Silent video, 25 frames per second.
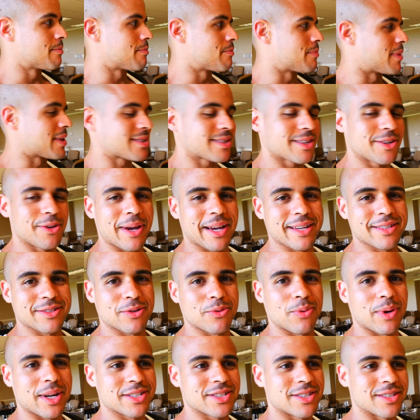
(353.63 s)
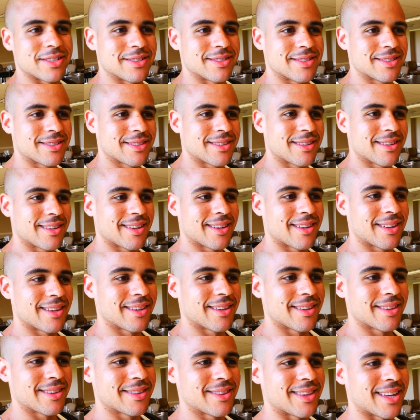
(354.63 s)
basically you ask questions
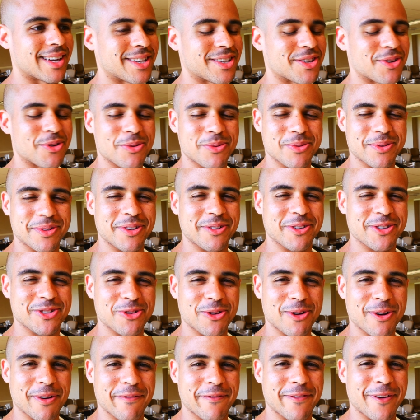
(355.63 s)
that you you sort of